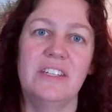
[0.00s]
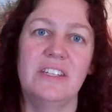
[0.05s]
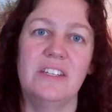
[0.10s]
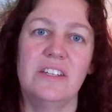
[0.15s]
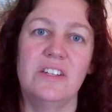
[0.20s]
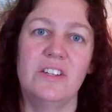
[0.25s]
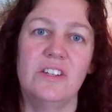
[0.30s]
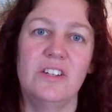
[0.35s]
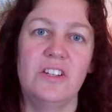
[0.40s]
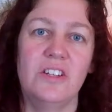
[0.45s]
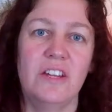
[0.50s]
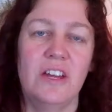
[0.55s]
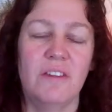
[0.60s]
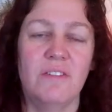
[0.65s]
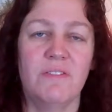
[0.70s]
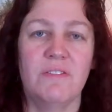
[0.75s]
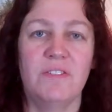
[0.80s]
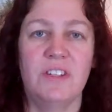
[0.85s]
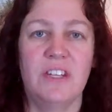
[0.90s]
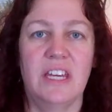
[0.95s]
to
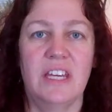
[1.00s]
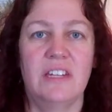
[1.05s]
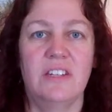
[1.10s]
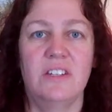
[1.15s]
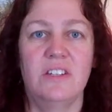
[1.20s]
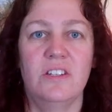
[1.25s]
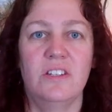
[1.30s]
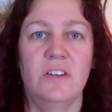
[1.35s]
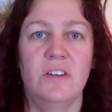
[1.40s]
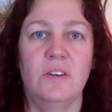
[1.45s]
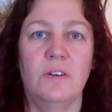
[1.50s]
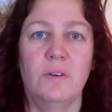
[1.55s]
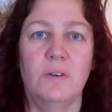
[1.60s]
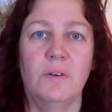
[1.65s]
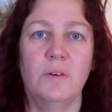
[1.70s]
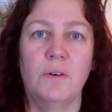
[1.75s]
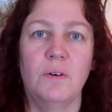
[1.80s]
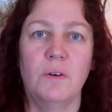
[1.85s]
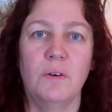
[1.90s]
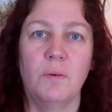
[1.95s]
shift
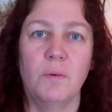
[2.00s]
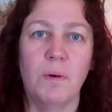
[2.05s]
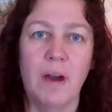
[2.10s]
into,